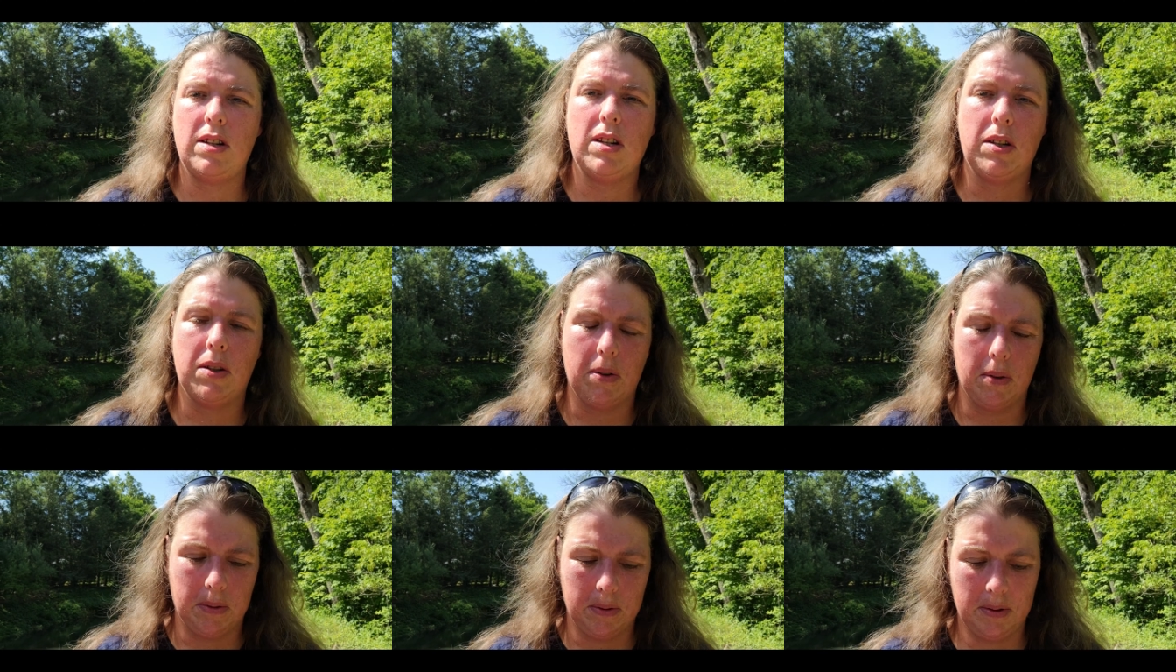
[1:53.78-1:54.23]

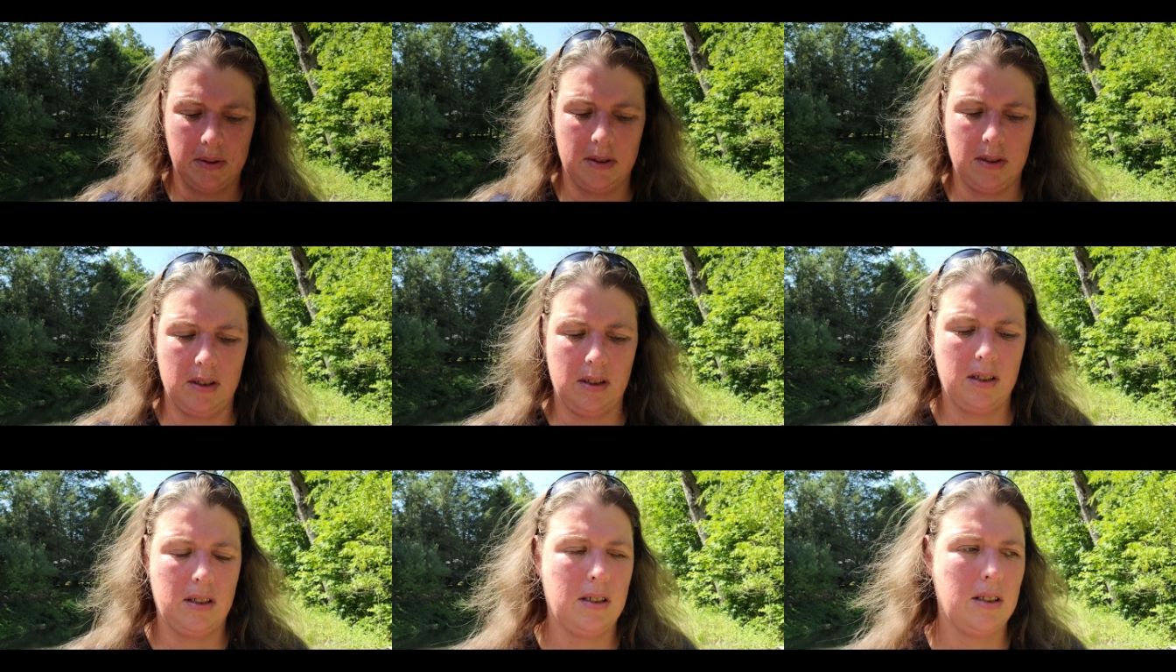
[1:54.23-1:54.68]
do,
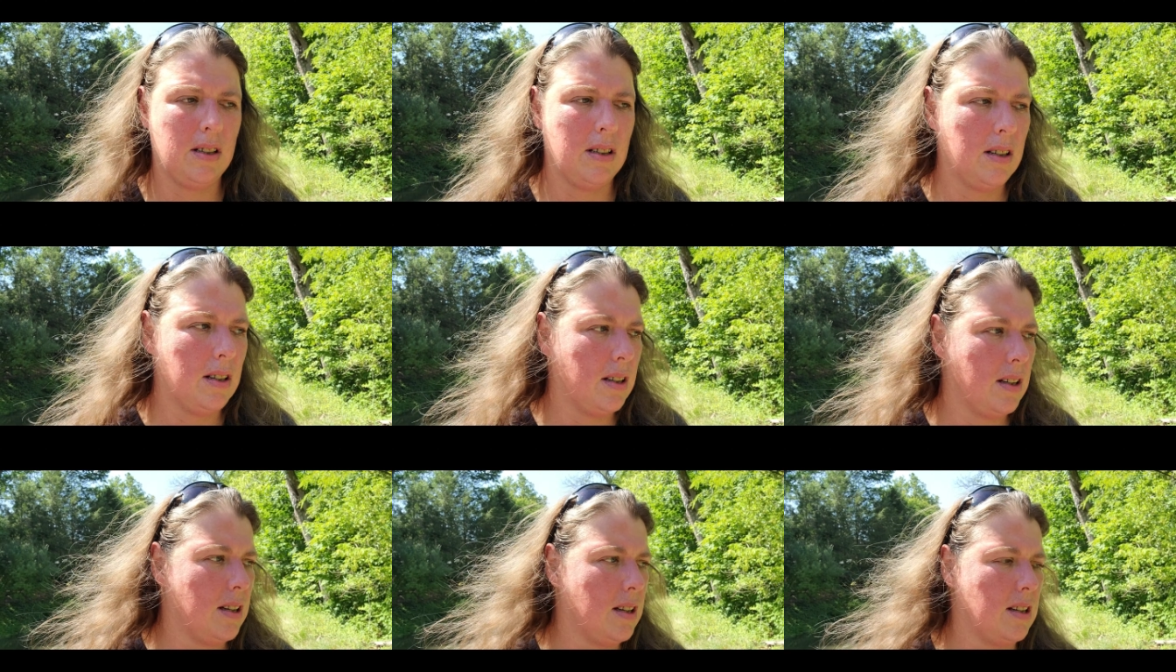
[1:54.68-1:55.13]

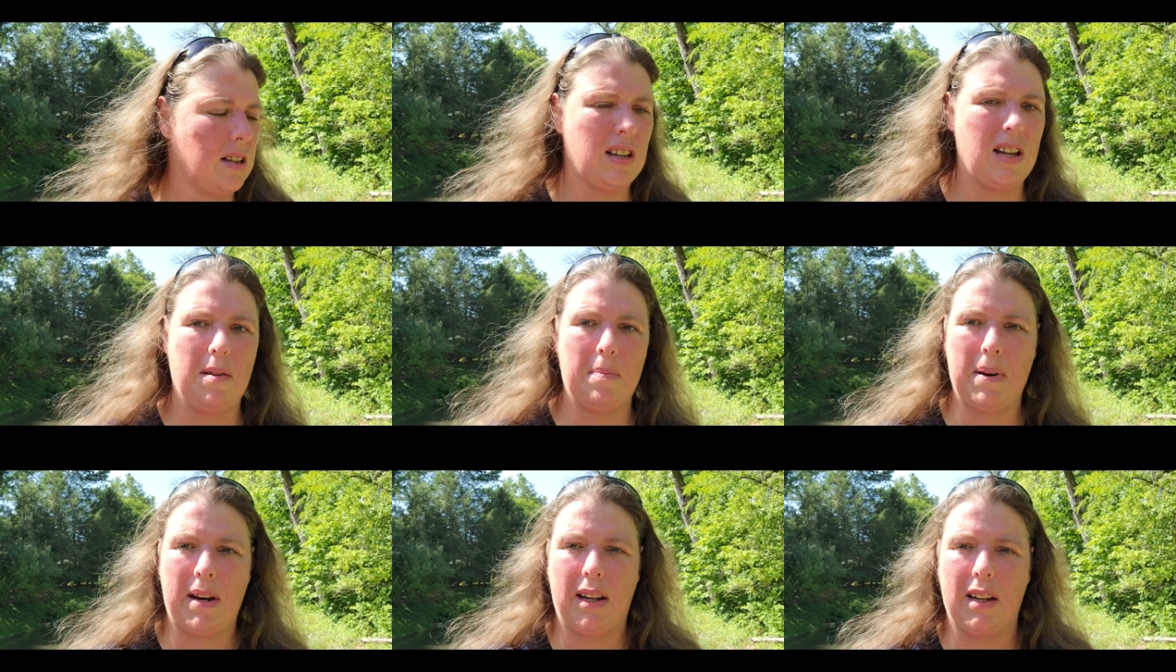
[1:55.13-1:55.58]

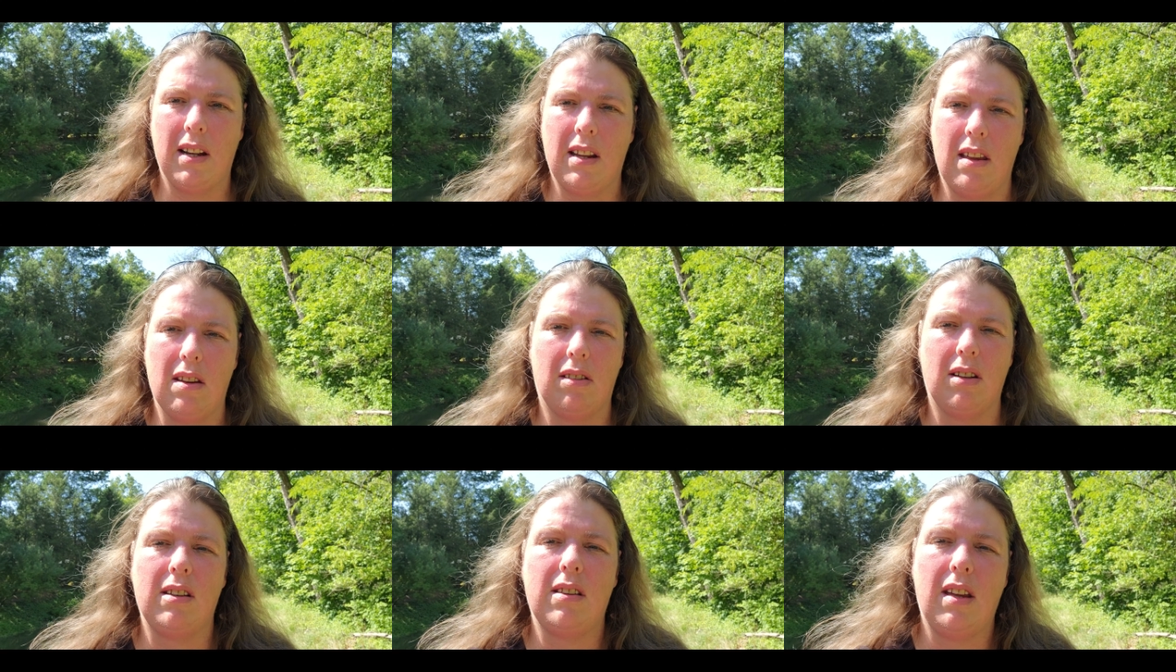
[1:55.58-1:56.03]
probably
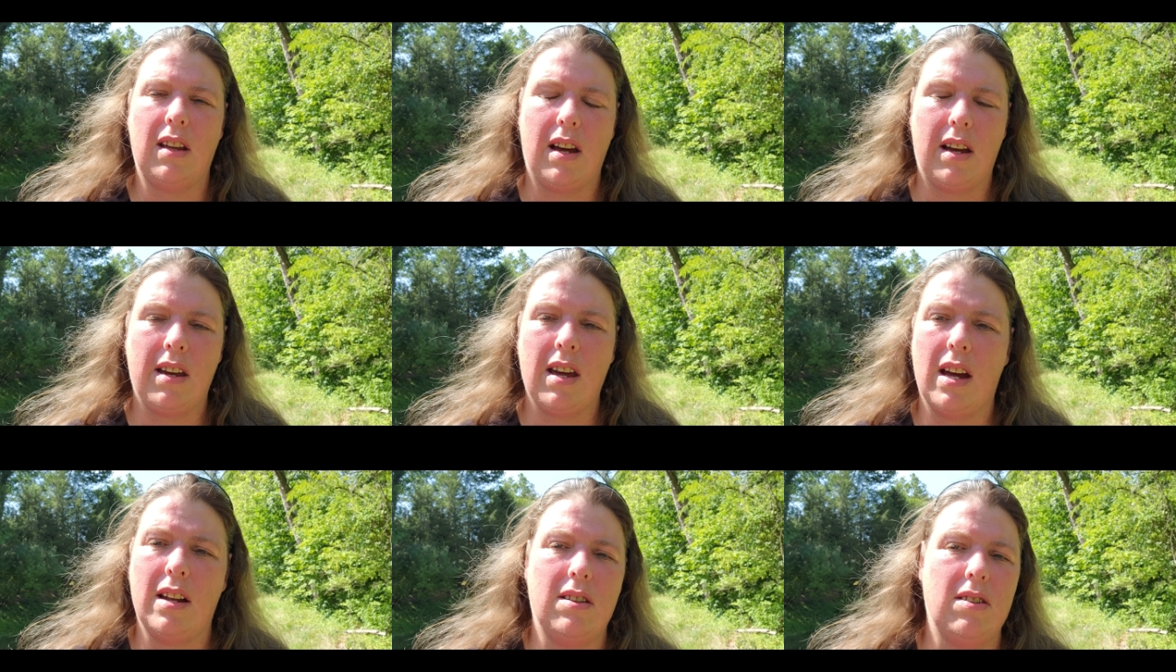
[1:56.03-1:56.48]
the only thing I
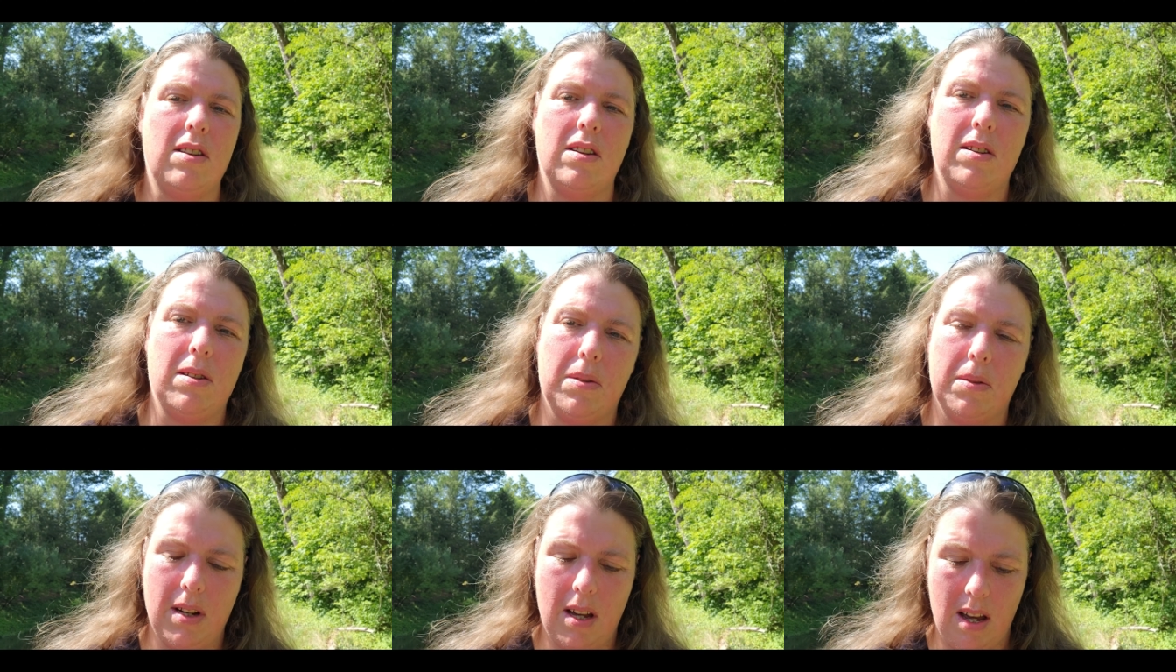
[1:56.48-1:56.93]
can
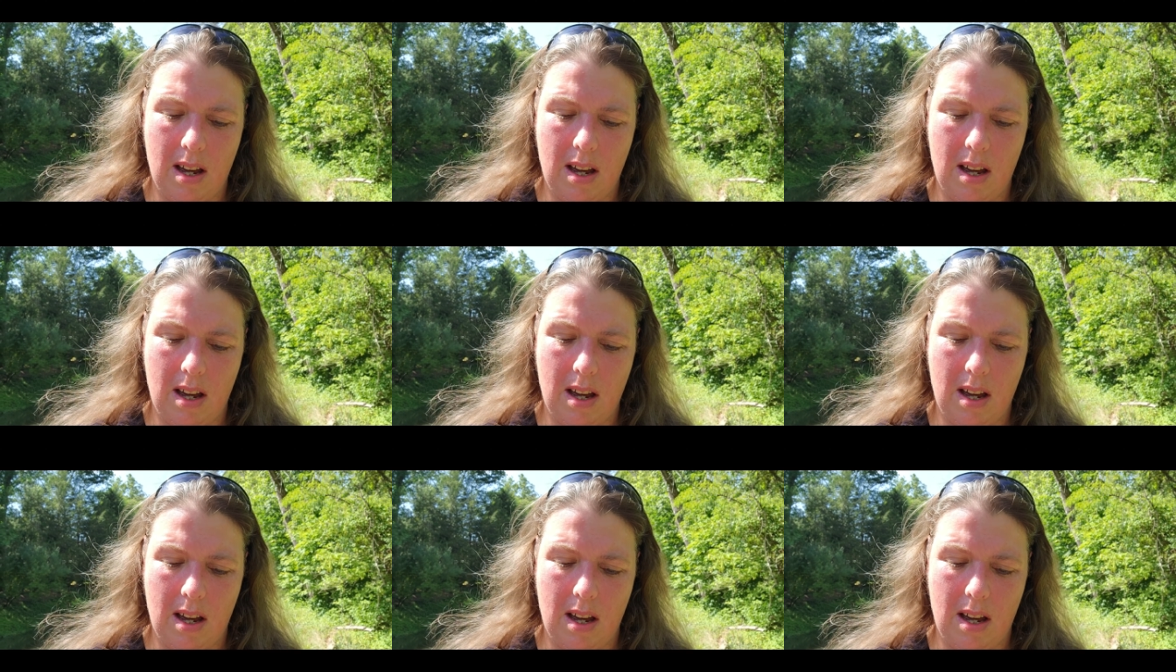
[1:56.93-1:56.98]
do,